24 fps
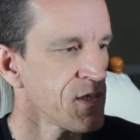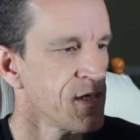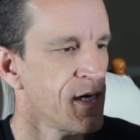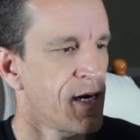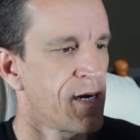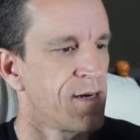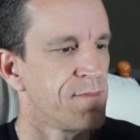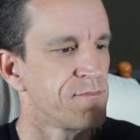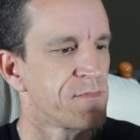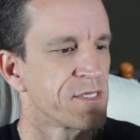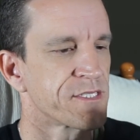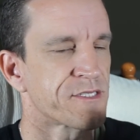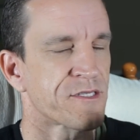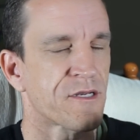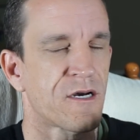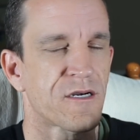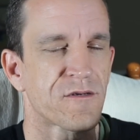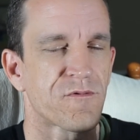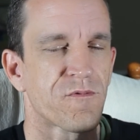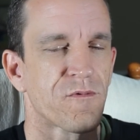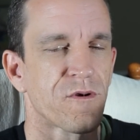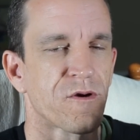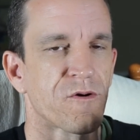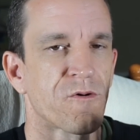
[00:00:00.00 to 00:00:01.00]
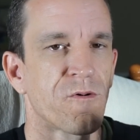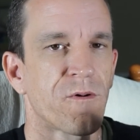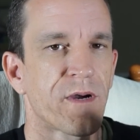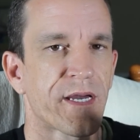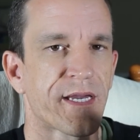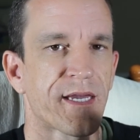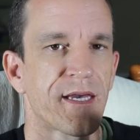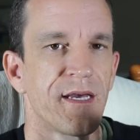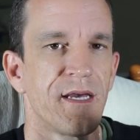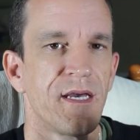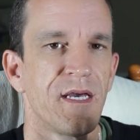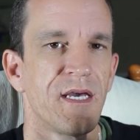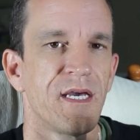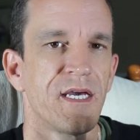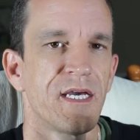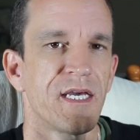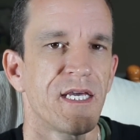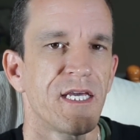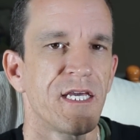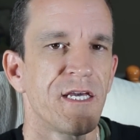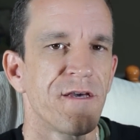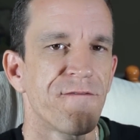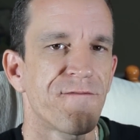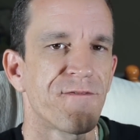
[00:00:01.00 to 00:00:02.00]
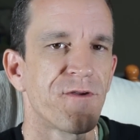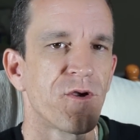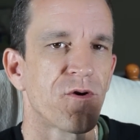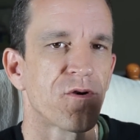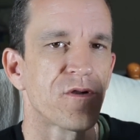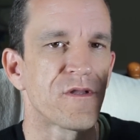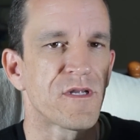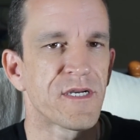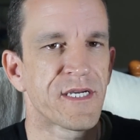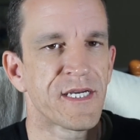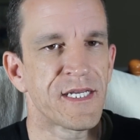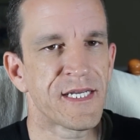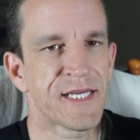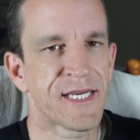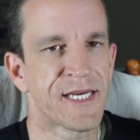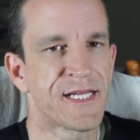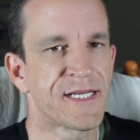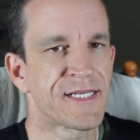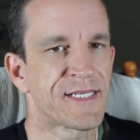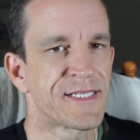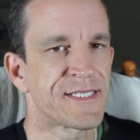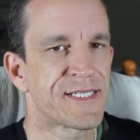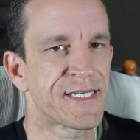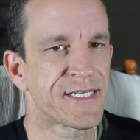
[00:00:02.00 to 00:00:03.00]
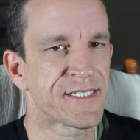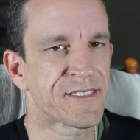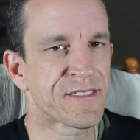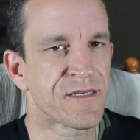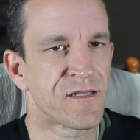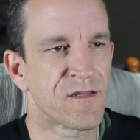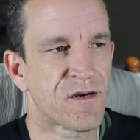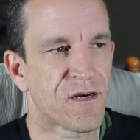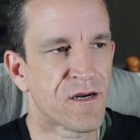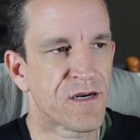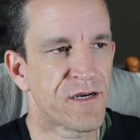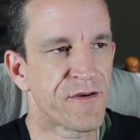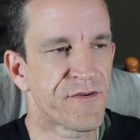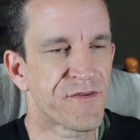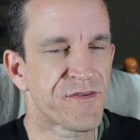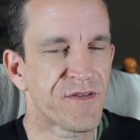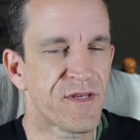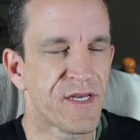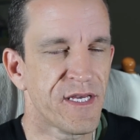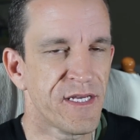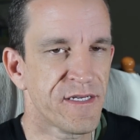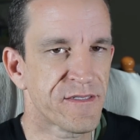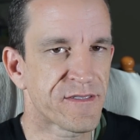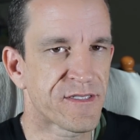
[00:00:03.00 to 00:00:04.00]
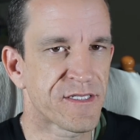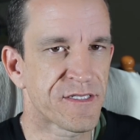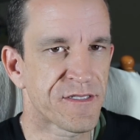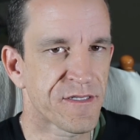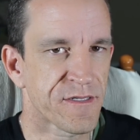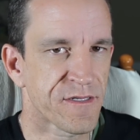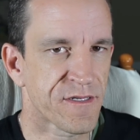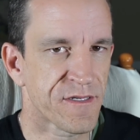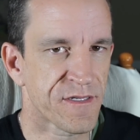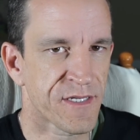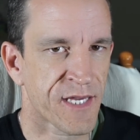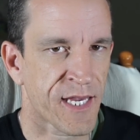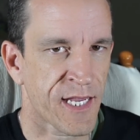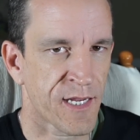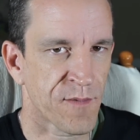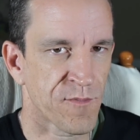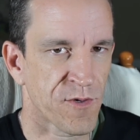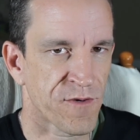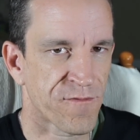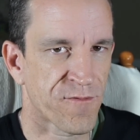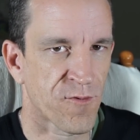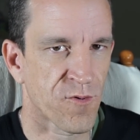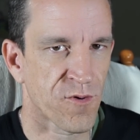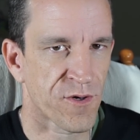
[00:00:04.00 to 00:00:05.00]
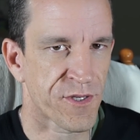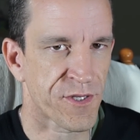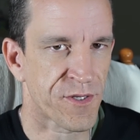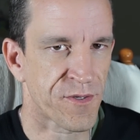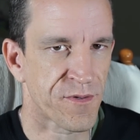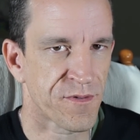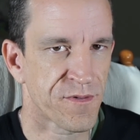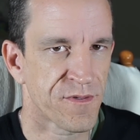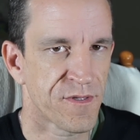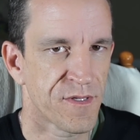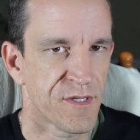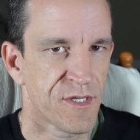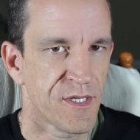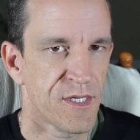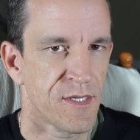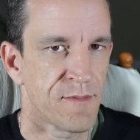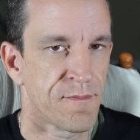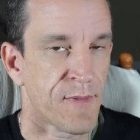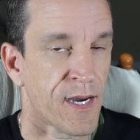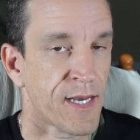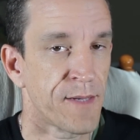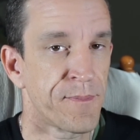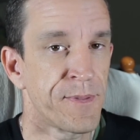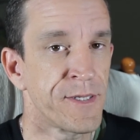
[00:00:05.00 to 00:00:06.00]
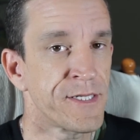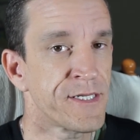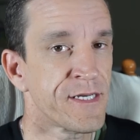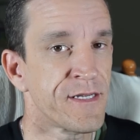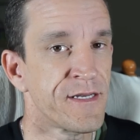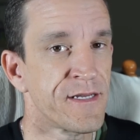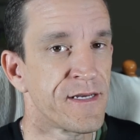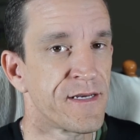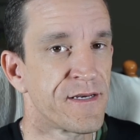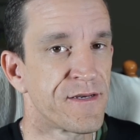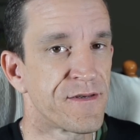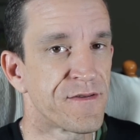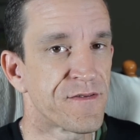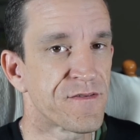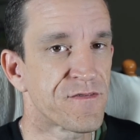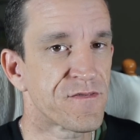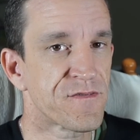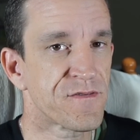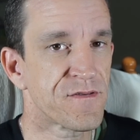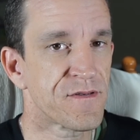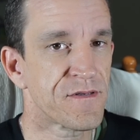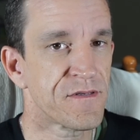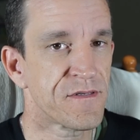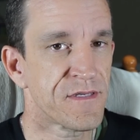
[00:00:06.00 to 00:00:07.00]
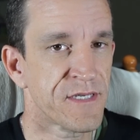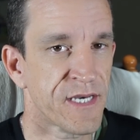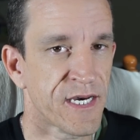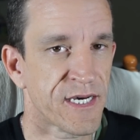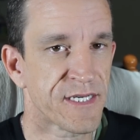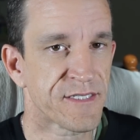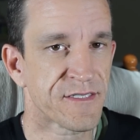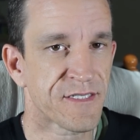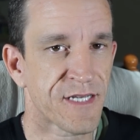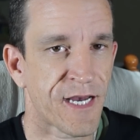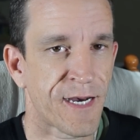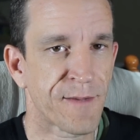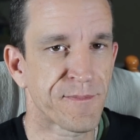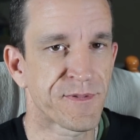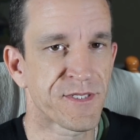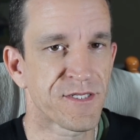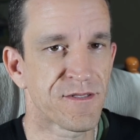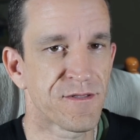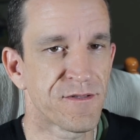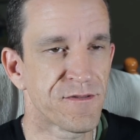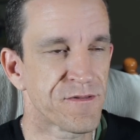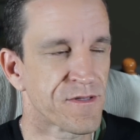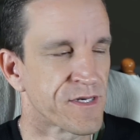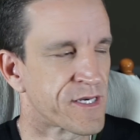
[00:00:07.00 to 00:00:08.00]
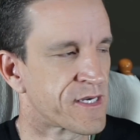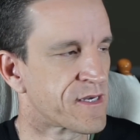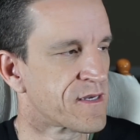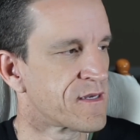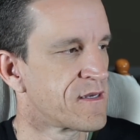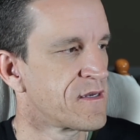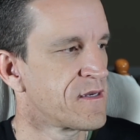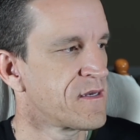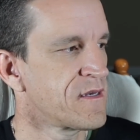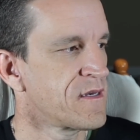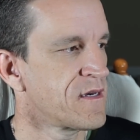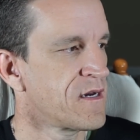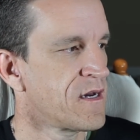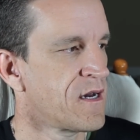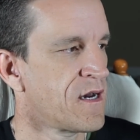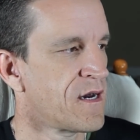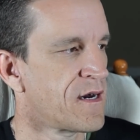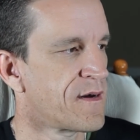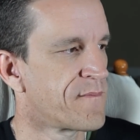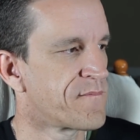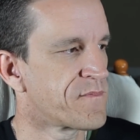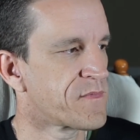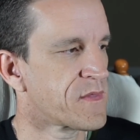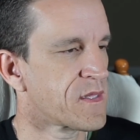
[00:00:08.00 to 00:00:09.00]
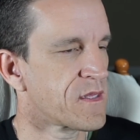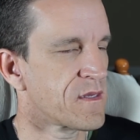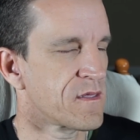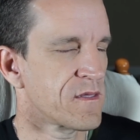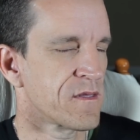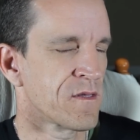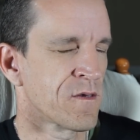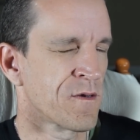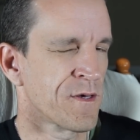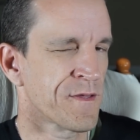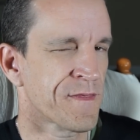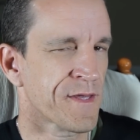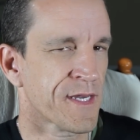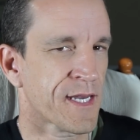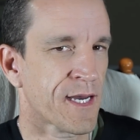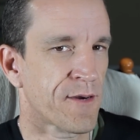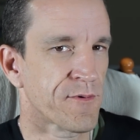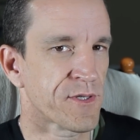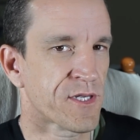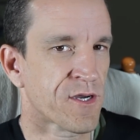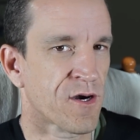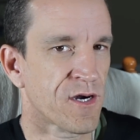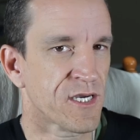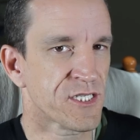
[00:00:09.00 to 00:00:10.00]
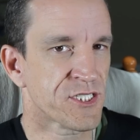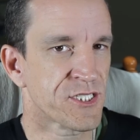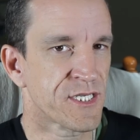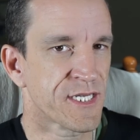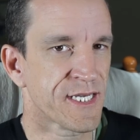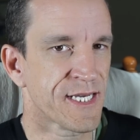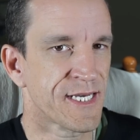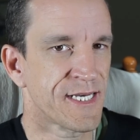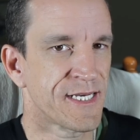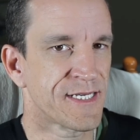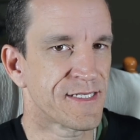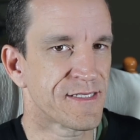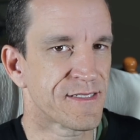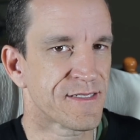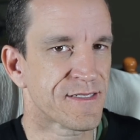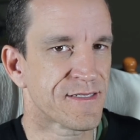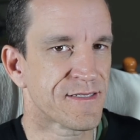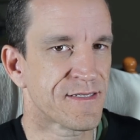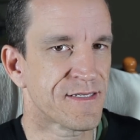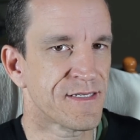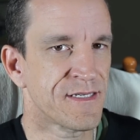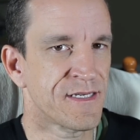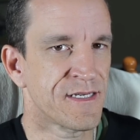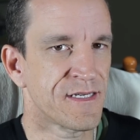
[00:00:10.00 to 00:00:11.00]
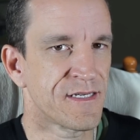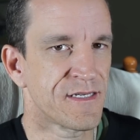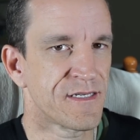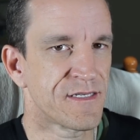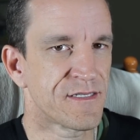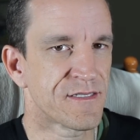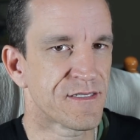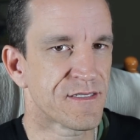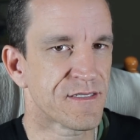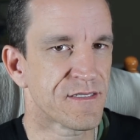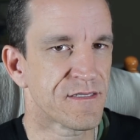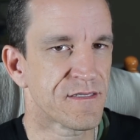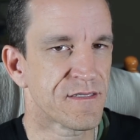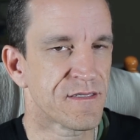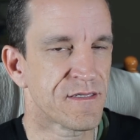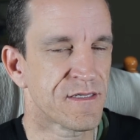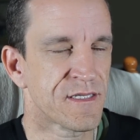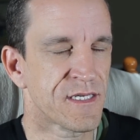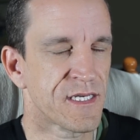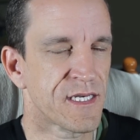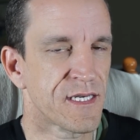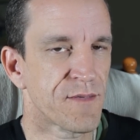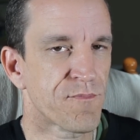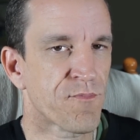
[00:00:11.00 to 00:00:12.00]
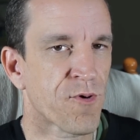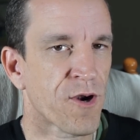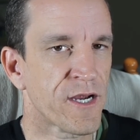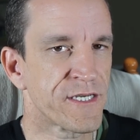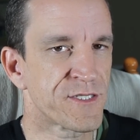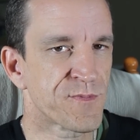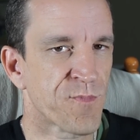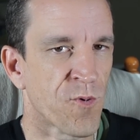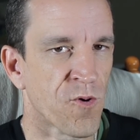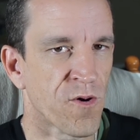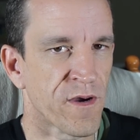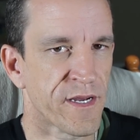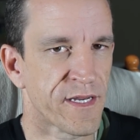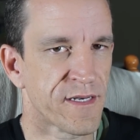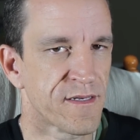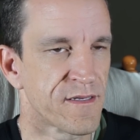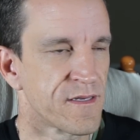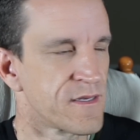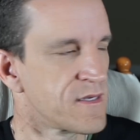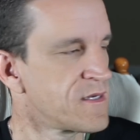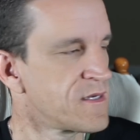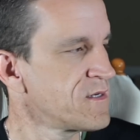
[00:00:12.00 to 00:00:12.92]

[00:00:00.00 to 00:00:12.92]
let's talk real quick. If you're looking to get into DSLRs, is this a good camera for you? My opinion is yes, absolutely. The only thing I would caution against is the price point.